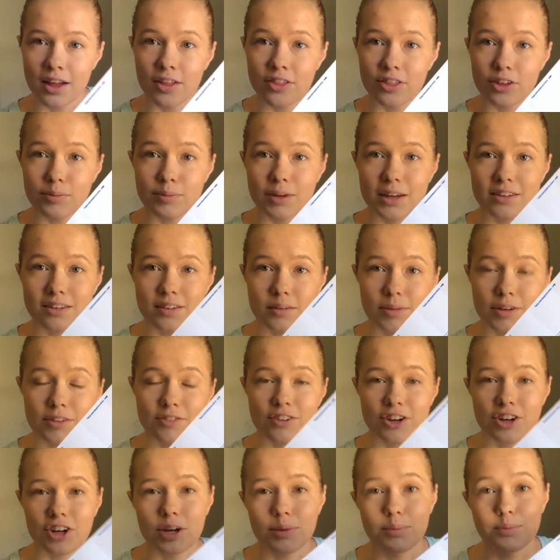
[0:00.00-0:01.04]
They're made to be
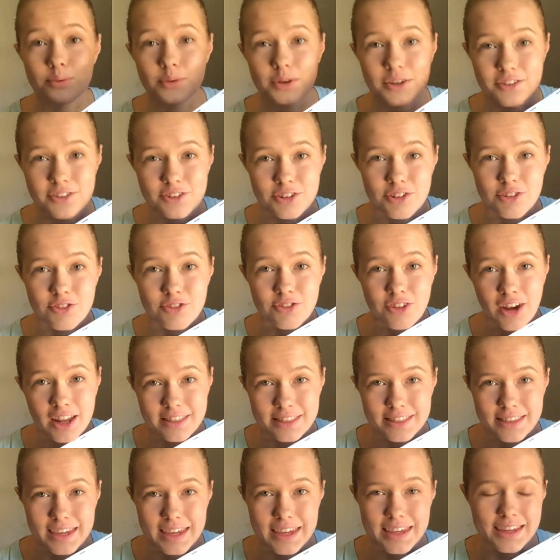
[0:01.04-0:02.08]
very printer
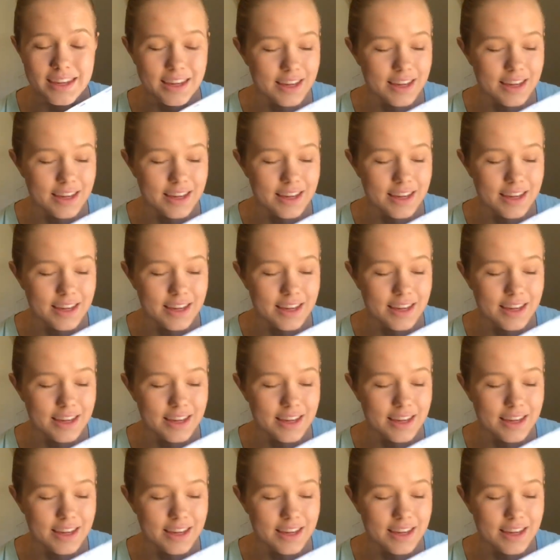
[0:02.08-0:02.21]
friendly.